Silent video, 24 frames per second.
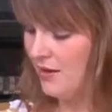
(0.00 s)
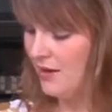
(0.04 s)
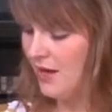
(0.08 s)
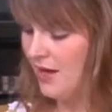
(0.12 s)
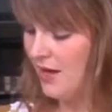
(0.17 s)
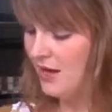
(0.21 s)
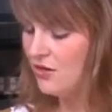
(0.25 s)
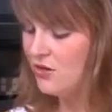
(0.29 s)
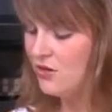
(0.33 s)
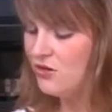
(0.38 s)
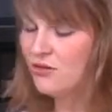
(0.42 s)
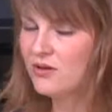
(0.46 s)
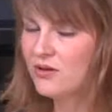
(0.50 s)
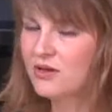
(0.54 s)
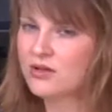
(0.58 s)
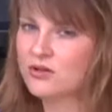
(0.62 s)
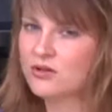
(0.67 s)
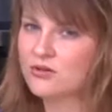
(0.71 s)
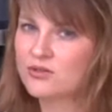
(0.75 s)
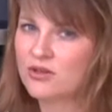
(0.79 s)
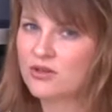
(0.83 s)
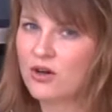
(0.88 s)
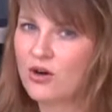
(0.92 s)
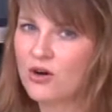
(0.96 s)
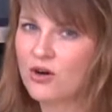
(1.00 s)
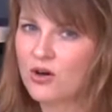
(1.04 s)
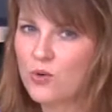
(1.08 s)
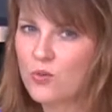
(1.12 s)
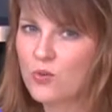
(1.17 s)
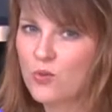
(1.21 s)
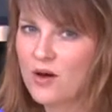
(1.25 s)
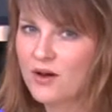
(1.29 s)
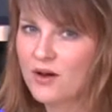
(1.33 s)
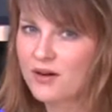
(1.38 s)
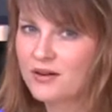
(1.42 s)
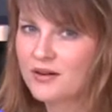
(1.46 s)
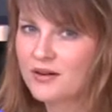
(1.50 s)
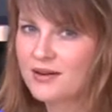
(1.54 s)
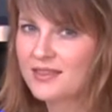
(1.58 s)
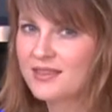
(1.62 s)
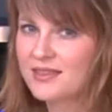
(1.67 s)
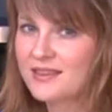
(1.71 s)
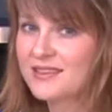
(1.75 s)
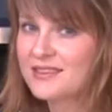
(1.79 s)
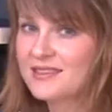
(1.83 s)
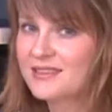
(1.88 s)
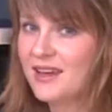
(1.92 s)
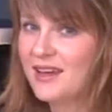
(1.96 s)
And you can use all water in
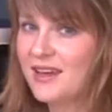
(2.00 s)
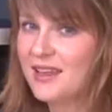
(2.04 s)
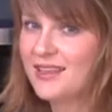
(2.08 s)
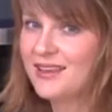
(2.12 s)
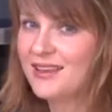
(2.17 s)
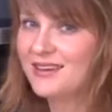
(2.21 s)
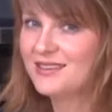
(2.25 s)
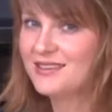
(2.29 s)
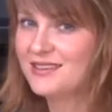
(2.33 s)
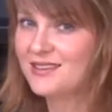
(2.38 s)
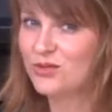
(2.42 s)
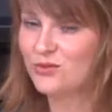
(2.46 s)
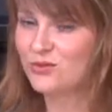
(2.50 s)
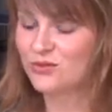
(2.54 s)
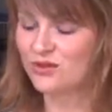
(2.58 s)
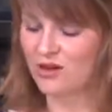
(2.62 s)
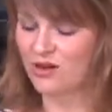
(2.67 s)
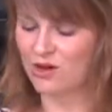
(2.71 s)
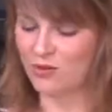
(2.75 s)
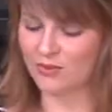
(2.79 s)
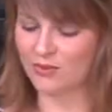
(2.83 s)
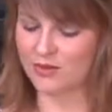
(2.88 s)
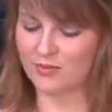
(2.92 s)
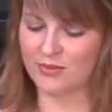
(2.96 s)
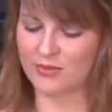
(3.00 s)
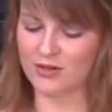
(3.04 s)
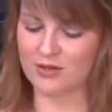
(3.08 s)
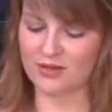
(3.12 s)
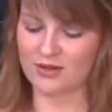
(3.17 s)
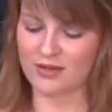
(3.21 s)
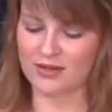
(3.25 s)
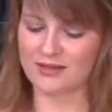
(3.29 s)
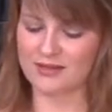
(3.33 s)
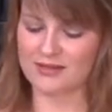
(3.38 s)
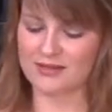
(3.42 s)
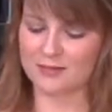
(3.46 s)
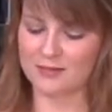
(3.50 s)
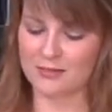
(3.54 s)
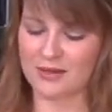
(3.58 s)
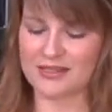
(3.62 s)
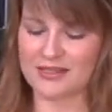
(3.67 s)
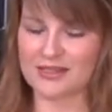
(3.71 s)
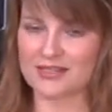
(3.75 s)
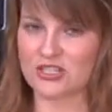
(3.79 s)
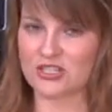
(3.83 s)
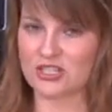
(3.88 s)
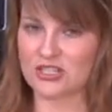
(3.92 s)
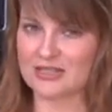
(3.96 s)
this. I like to use almond milk because it
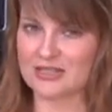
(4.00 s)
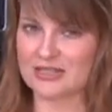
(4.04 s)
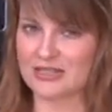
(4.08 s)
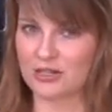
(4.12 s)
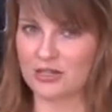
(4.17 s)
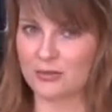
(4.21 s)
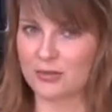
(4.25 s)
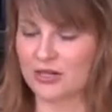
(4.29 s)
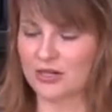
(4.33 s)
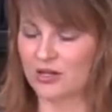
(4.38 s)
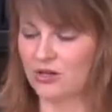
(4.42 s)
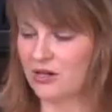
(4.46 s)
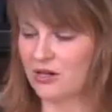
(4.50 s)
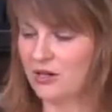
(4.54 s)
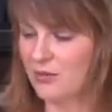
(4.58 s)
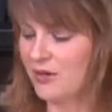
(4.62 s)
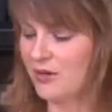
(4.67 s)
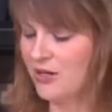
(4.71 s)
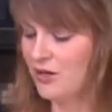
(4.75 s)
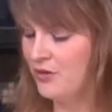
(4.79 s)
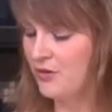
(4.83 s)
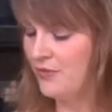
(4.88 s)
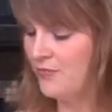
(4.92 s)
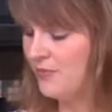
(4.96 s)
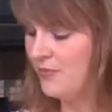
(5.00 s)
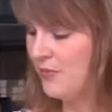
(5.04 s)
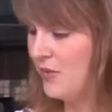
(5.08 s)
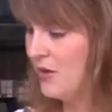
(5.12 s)
makes it just a little bit creamier.